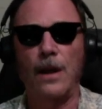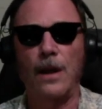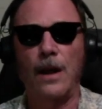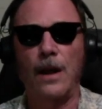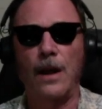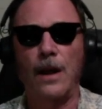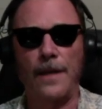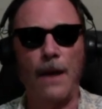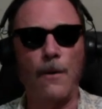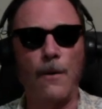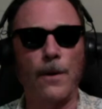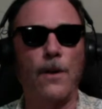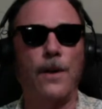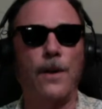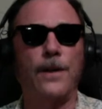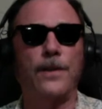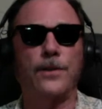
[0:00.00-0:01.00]
and now we're
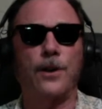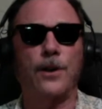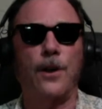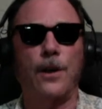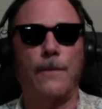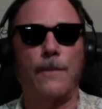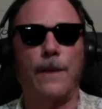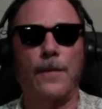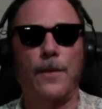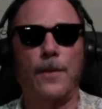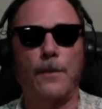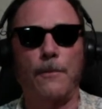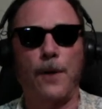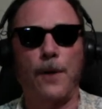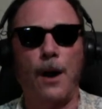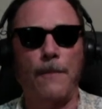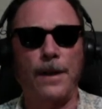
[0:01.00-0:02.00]
going to talk about the
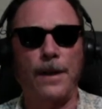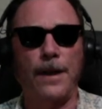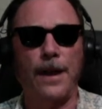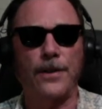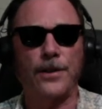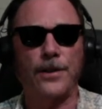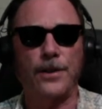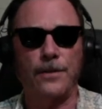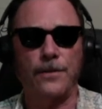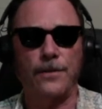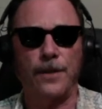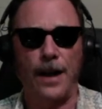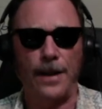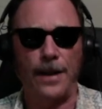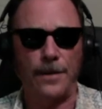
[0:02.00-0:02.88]
propagation of light